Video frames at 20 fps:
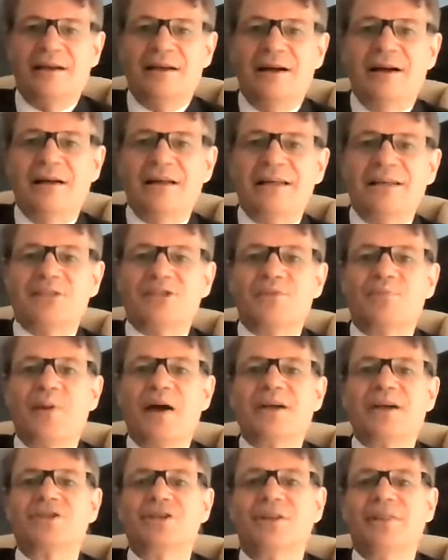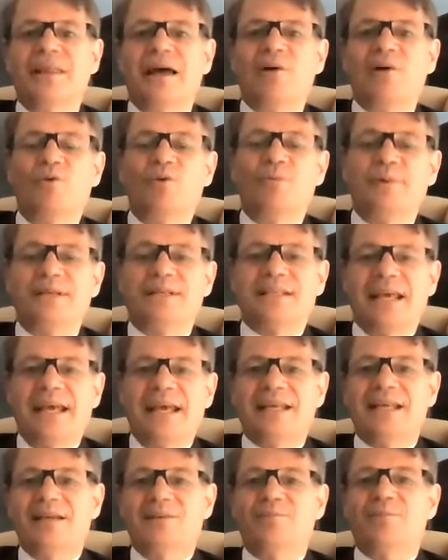inspection that will be
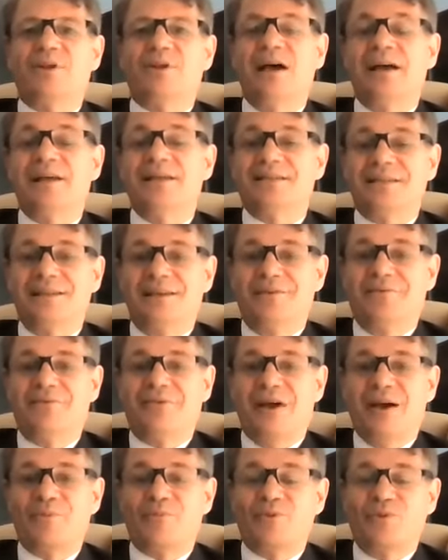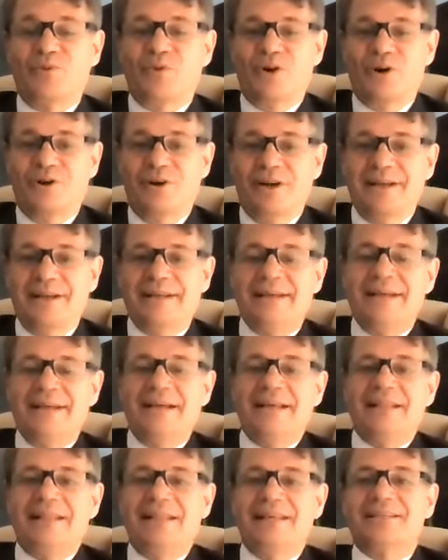taking place in February.
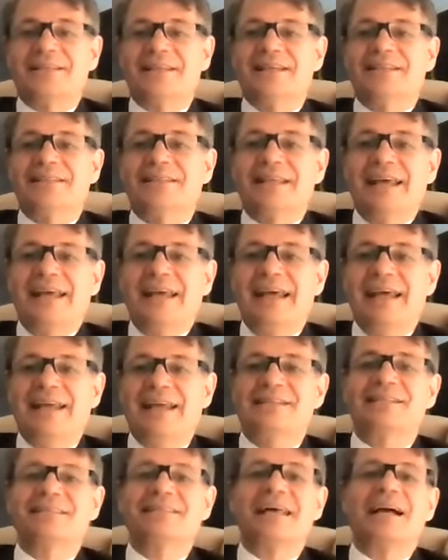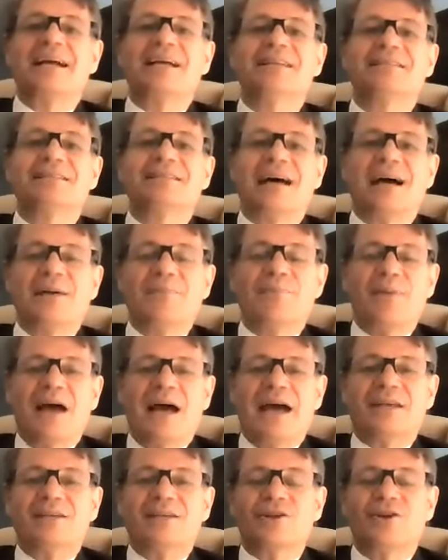This is a second time
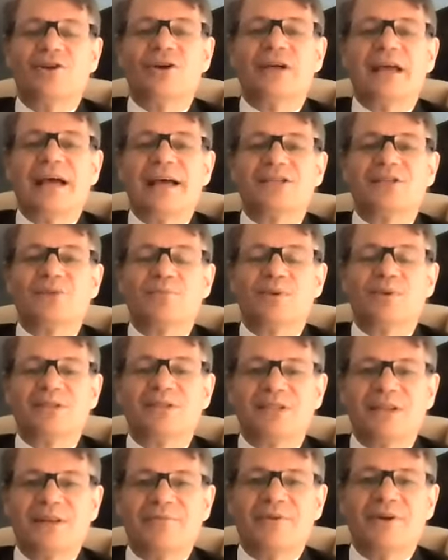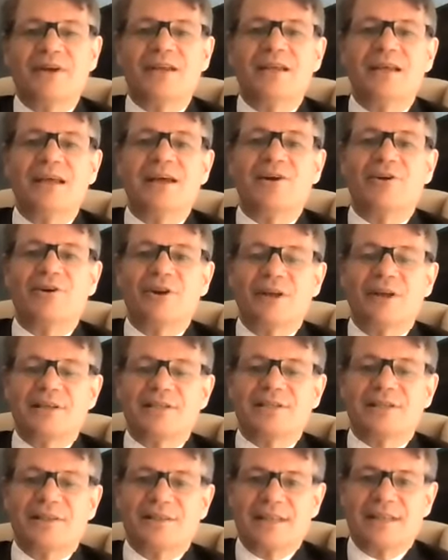back to look at specific
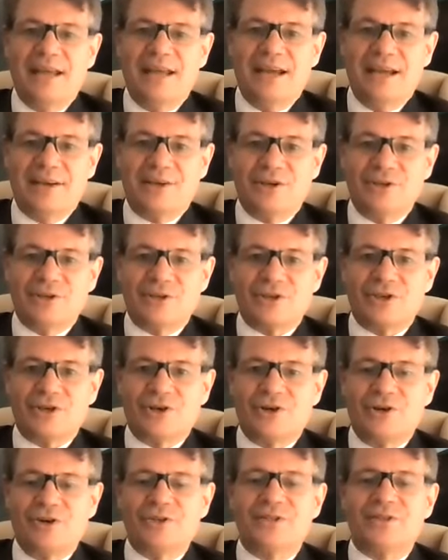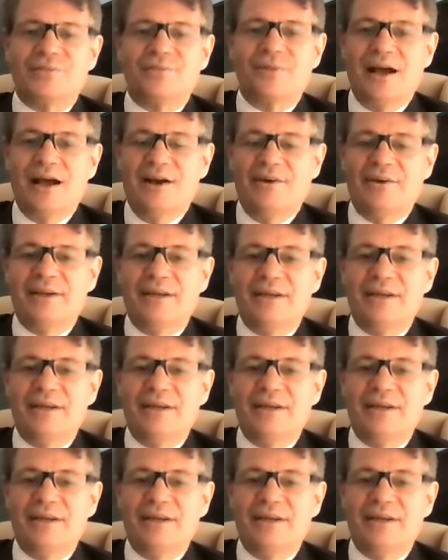areas that they had concerns about.